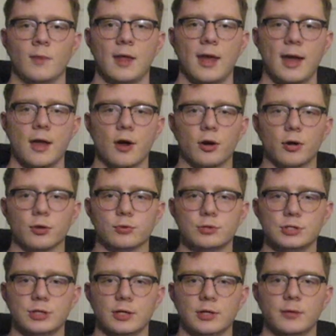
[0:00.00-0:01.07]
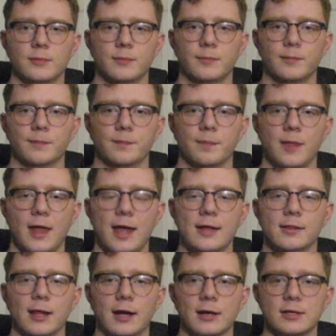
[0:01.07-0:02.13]
Hey ROG. Hey
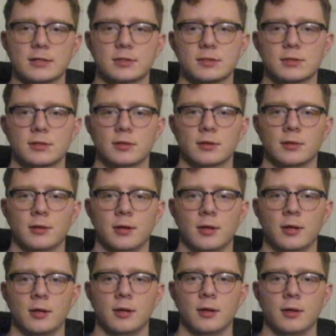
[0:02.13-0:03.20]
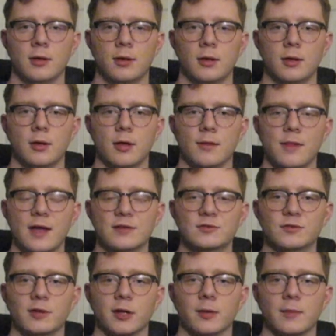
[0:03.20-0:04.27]
Linus. Thanks
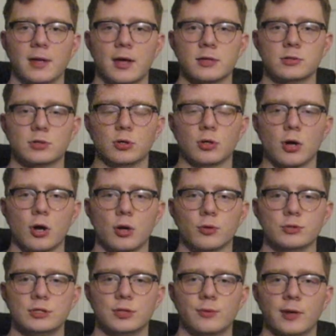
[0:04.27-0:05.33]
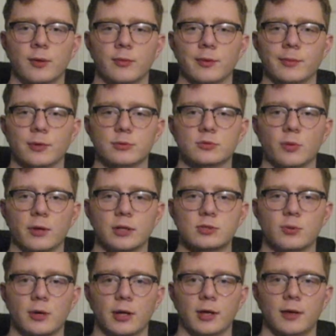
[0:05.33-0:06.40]
for letting me enter ROG Rig Reboot
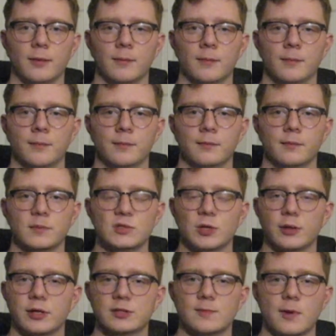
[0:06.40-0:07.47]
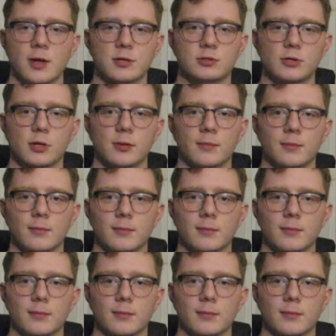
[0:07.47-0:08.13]
2020. So here's my entry.